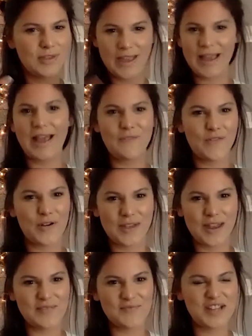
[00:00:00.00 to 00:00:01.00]
thing ever
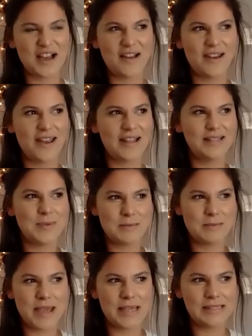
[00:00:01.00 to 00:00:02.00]
that I've done, and it's been
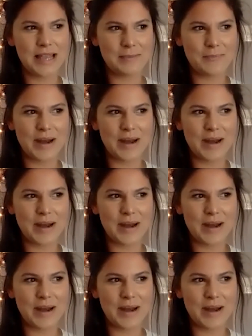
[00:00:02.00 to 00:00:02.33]
amazing.